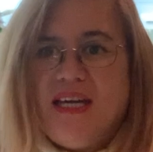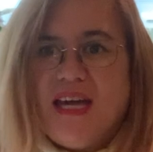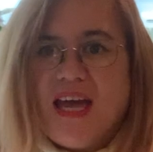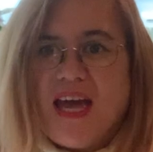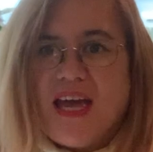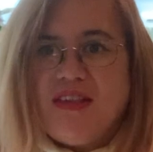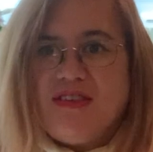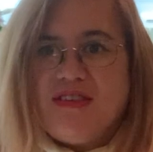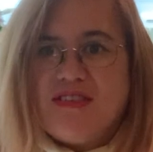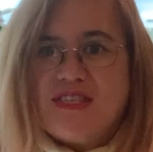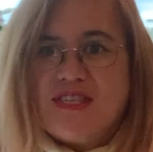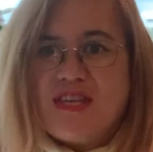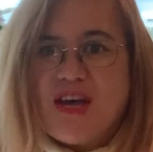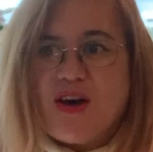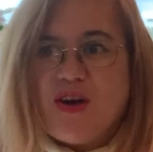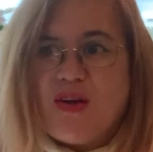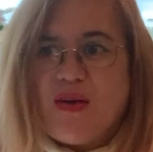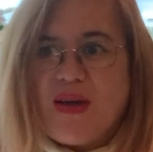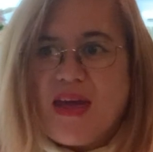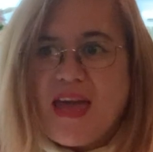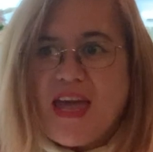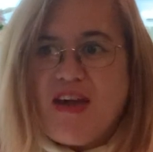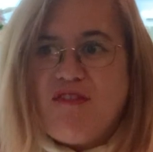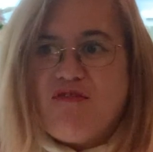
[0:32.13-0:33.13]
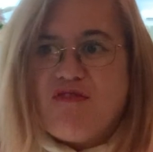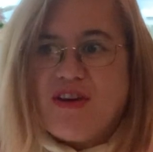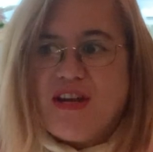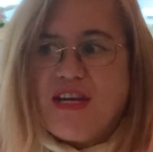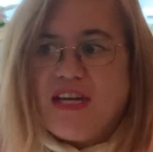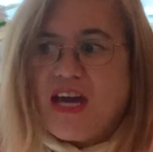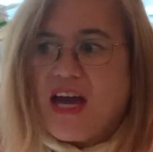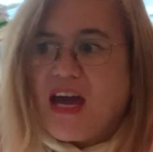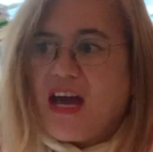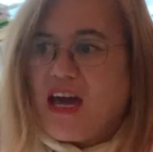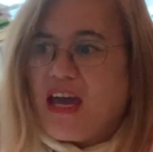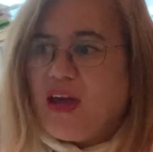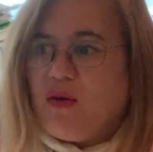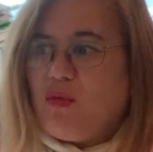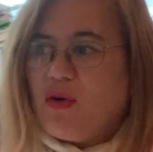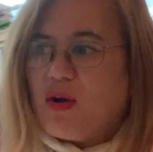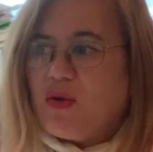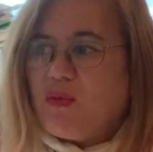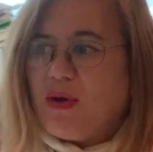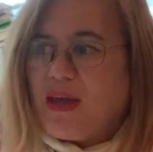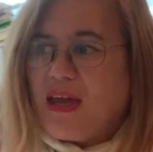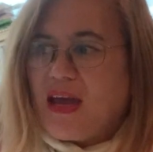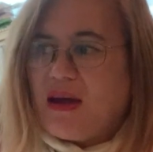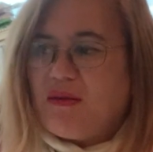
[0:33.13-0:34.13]
And so every day, what are
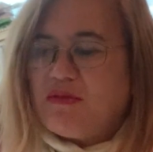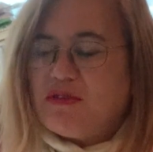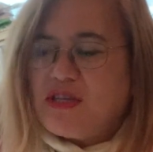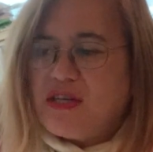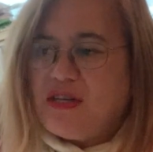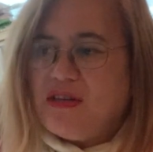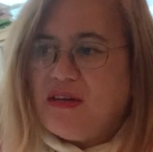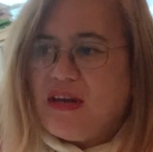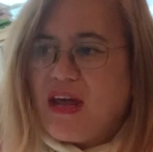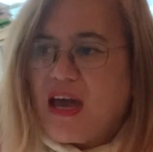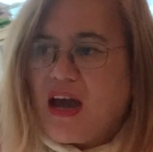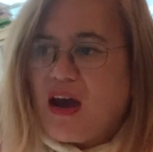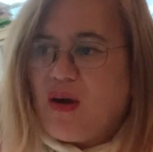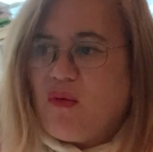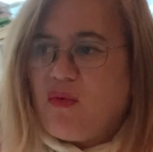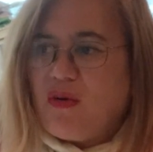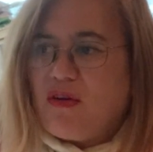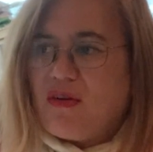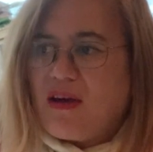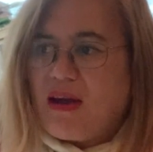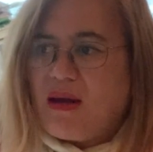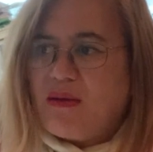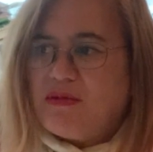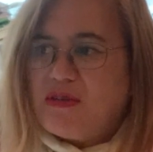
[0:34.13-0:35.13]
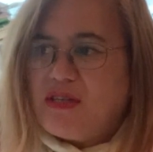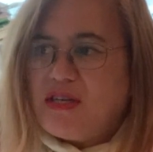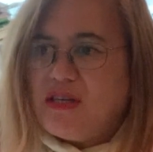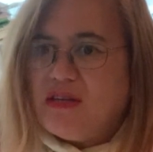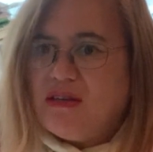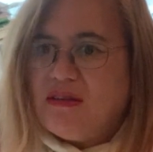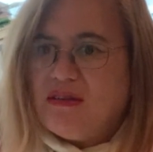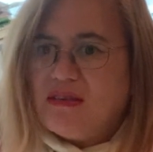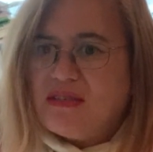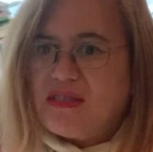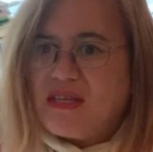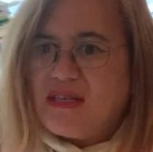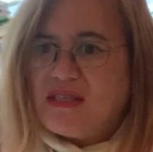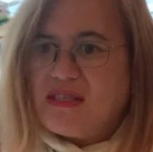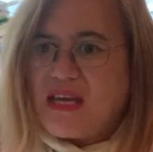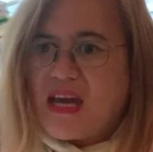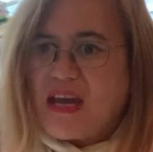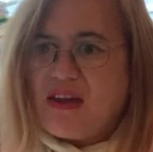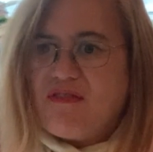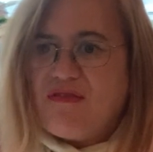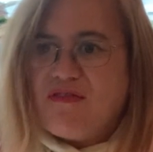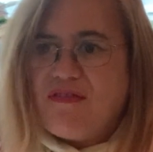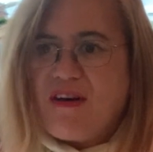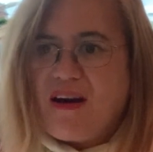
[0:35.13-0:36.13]
we up to now? We're up to, is it
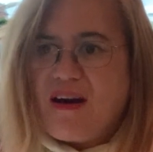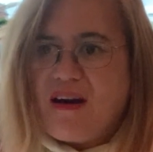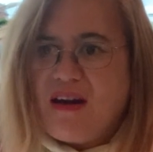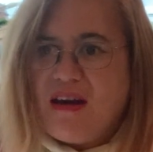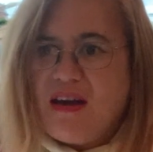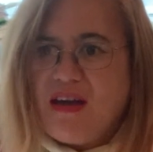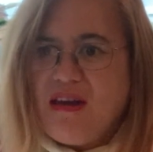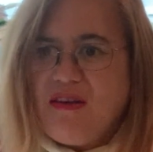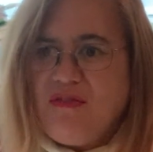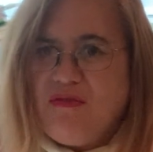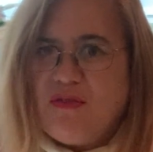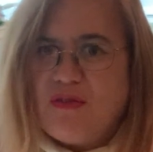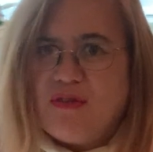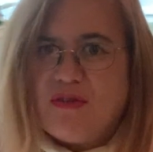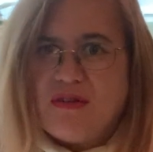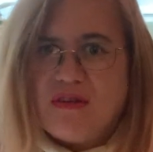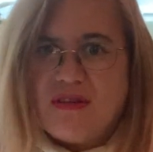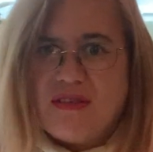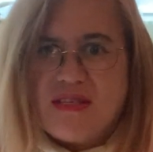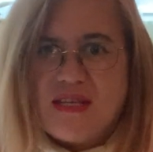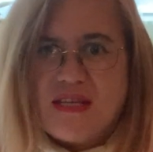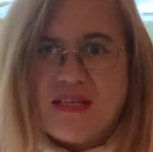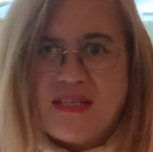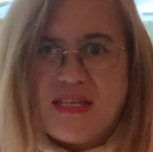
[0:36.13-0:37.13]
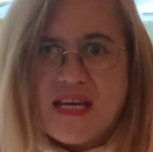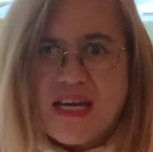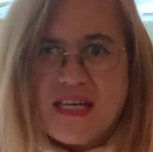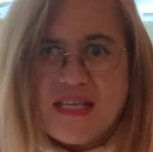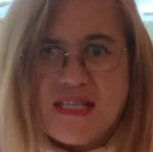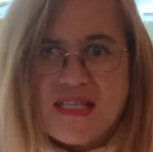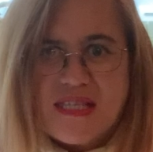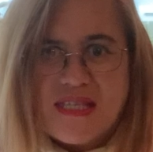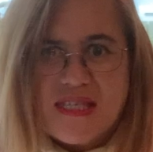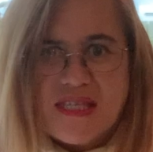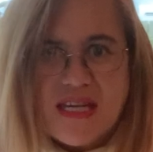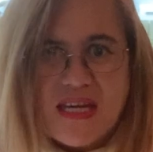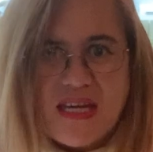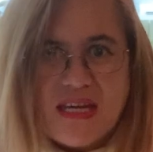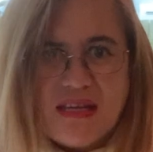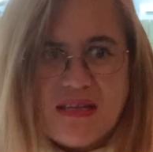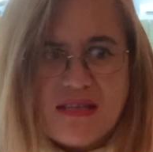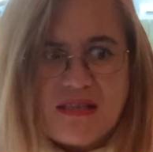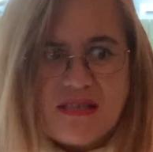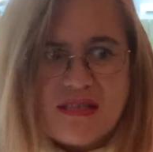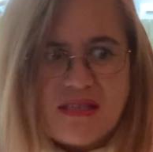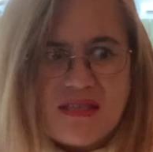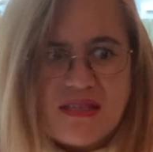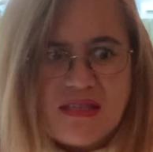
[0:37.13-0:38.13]
day 5 or is it day
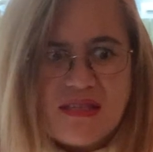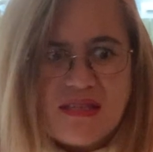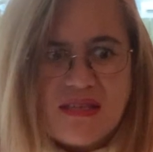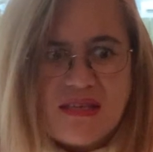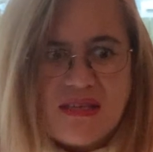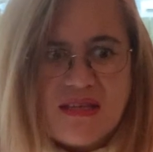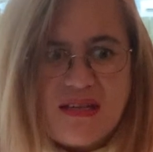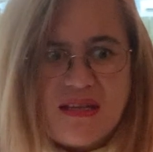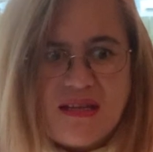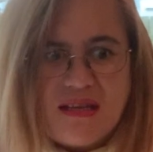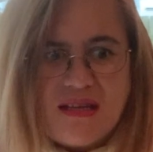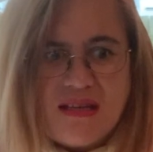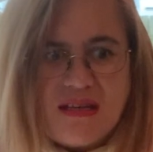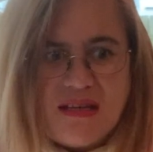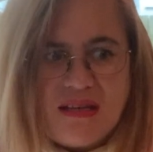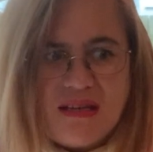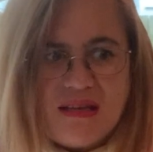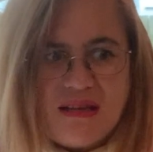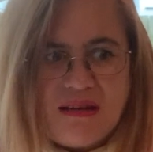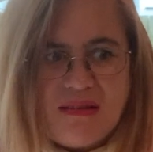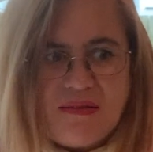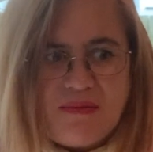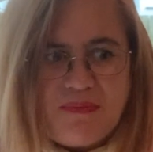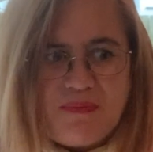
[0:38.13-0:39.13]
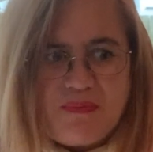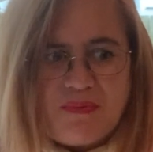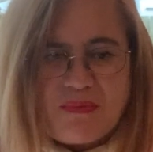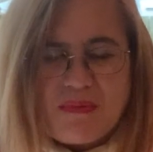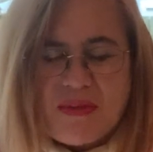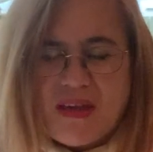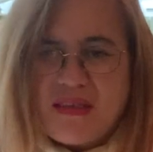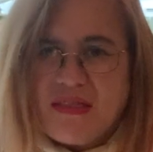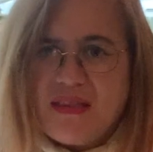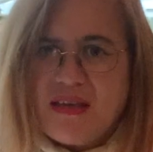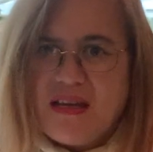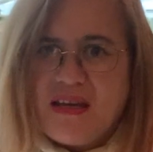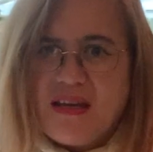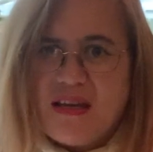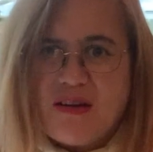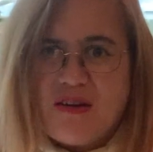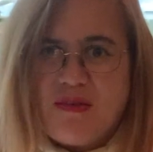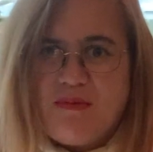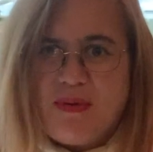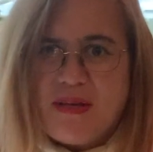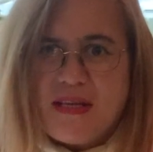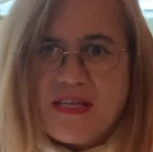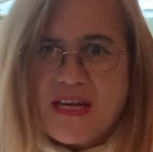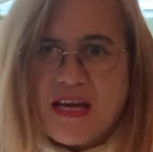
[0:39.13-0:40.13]
6? I think it
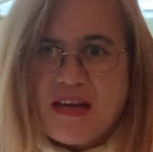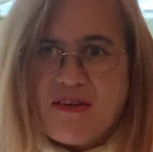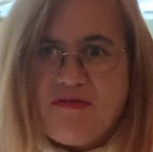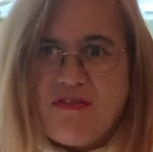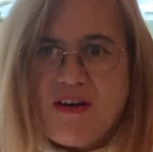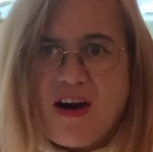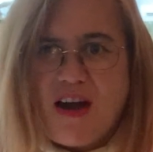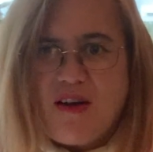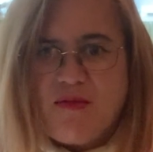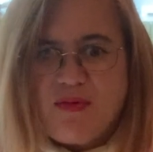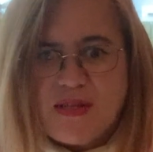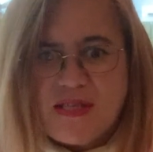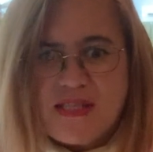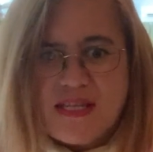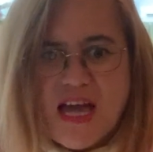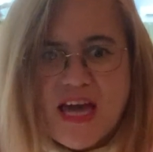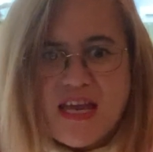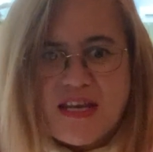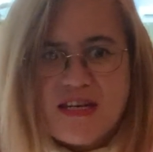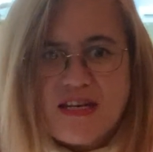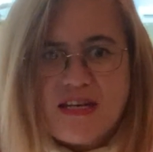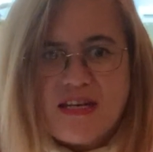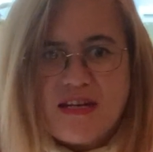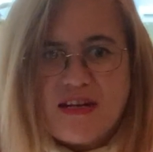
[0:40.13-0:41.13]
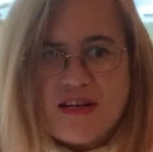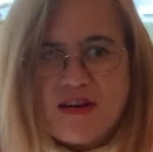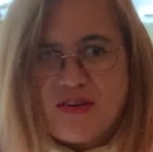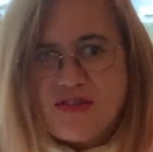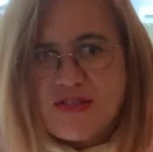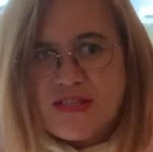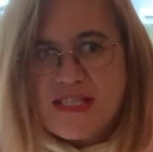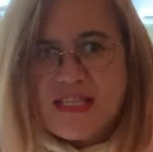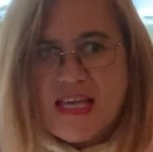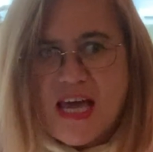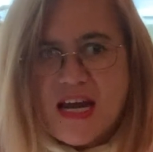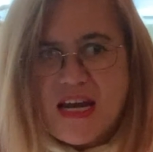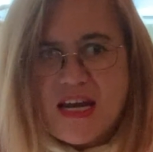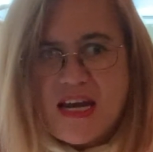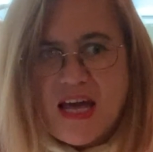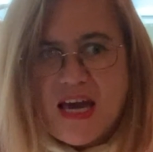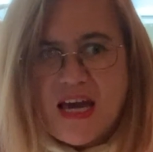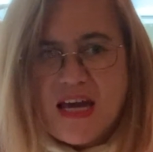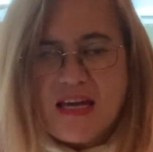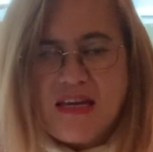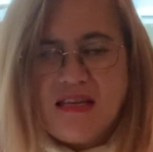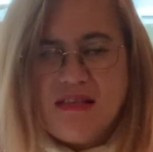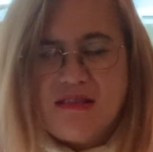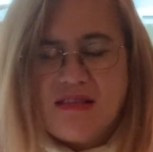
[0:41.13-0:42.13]
could be day 5. We started it on
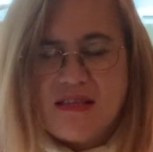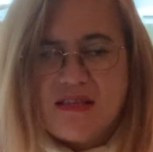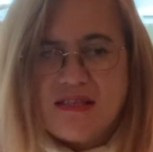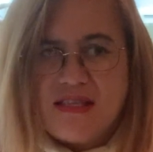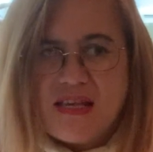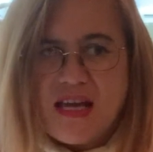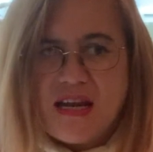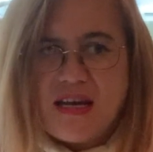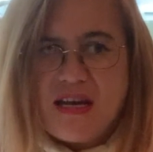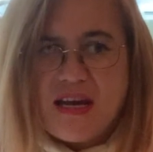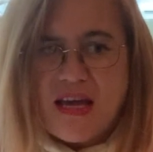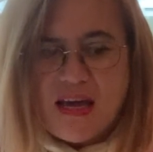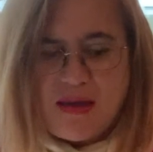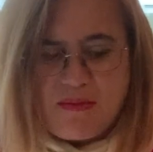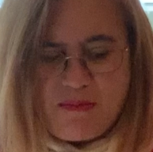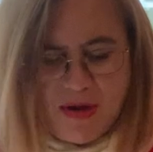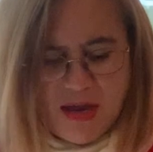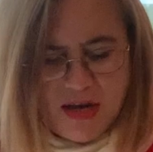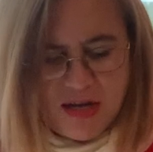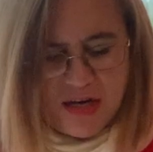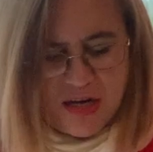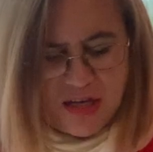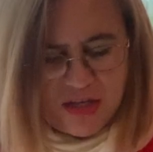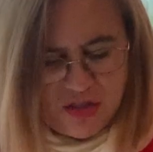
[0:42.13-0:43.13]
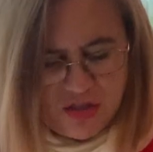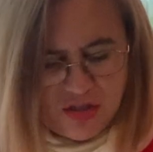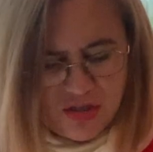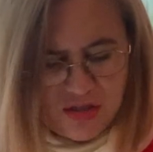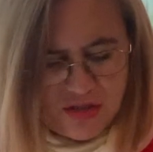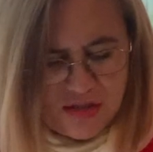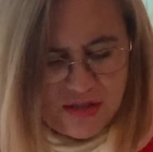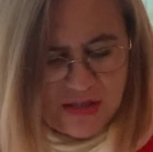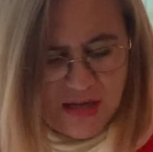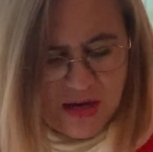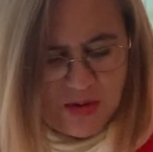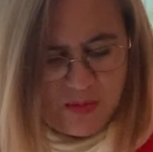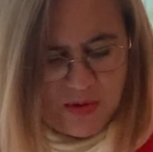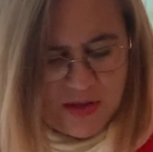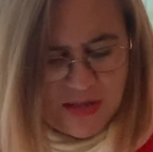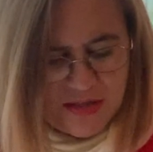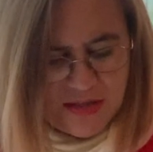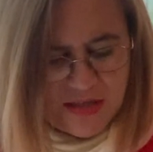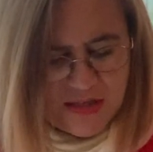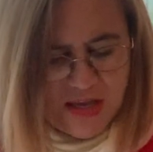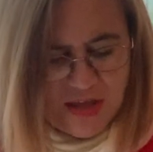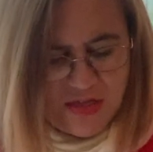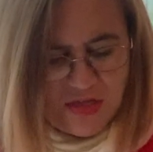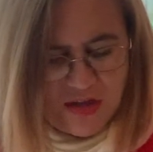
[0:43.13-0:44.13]
Sunday. So Sunday, Monday, Tuesday,
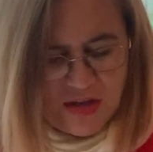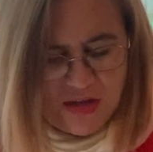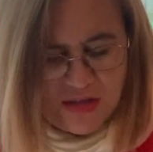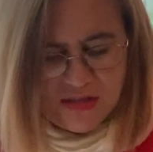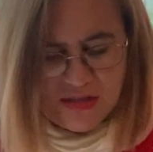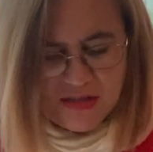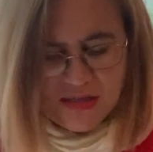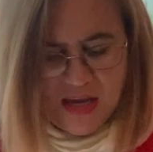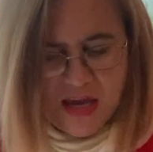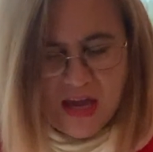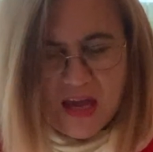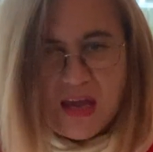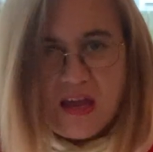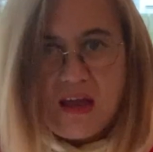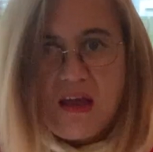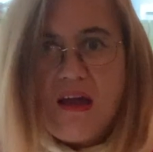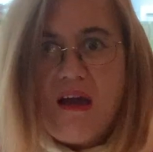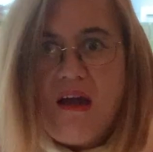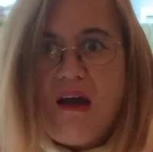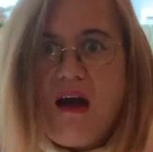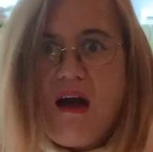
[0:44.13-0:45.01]
Wednesday, Thursday.